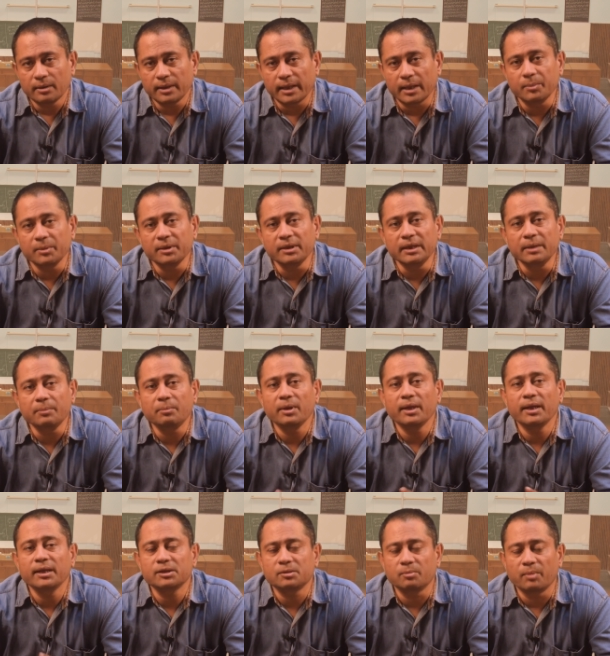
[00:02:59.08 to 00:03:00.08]
can be
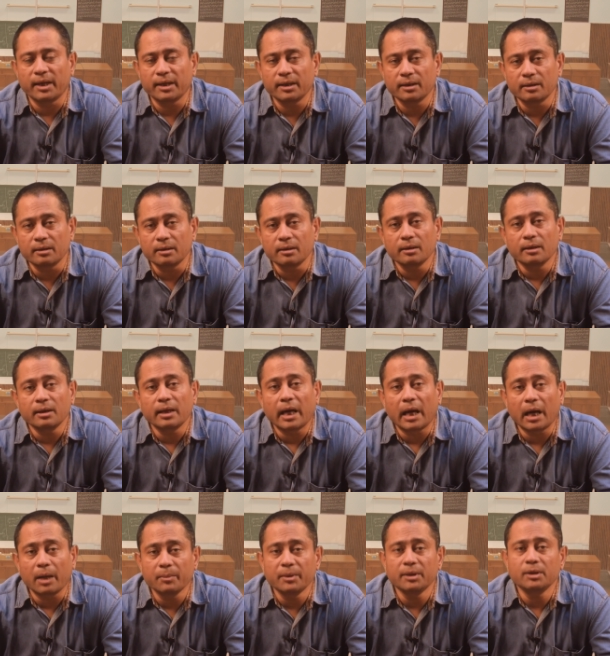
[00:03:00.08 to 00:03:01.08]
replaced by a
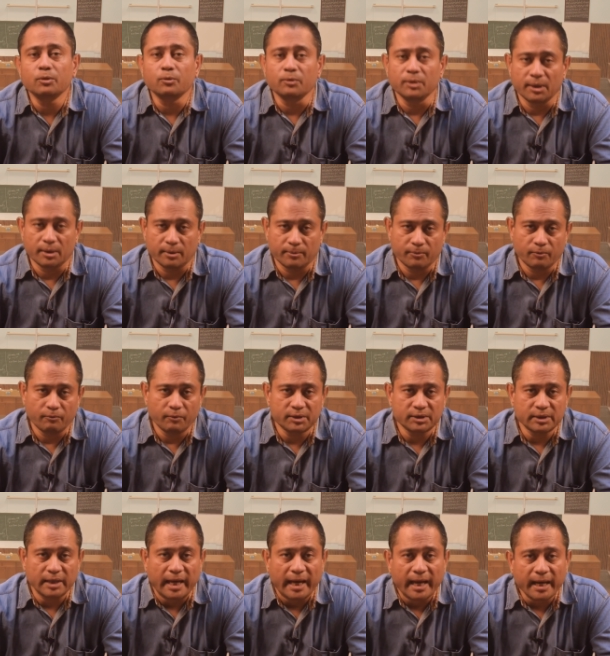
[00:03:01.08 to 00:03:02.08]
Hamiltonian
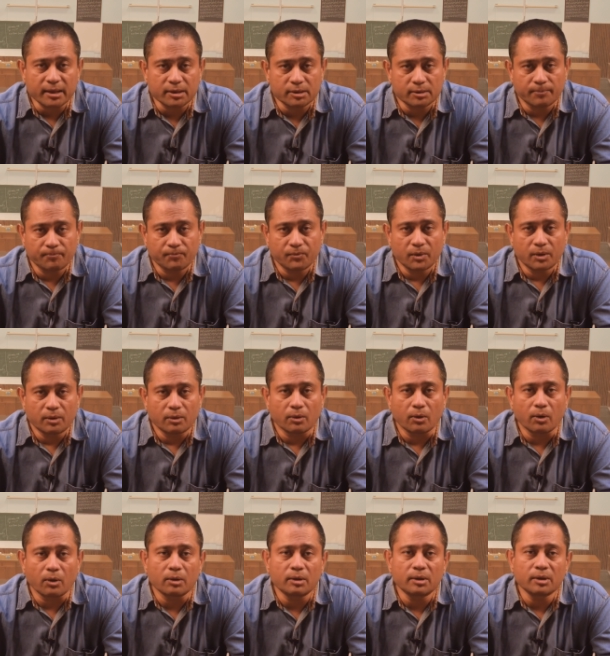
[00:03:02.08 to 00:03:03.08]
which acts
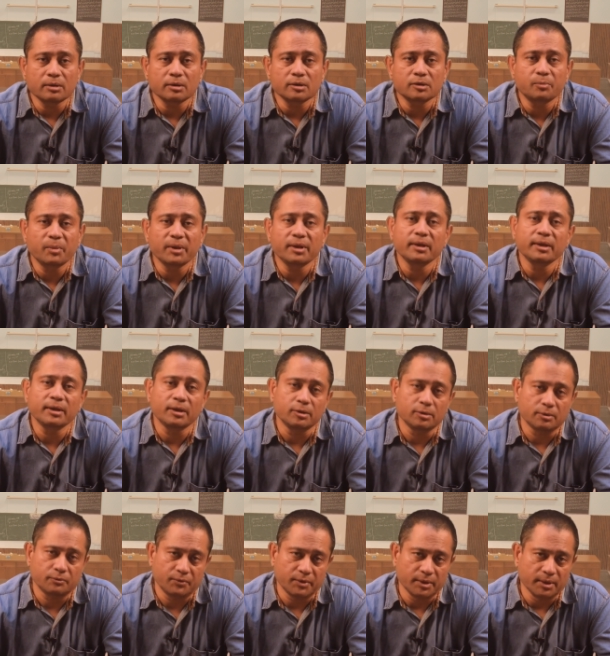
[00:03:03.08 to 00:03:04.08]
only on the spin
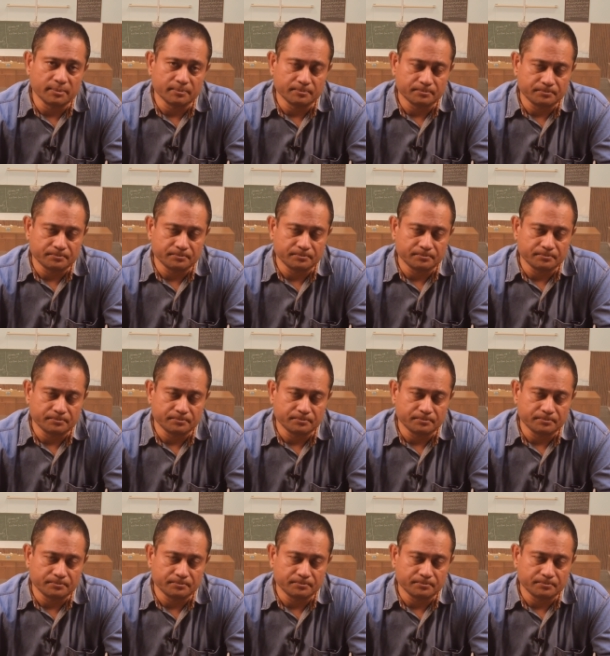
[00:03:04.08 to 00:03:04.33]
degrees of freedom.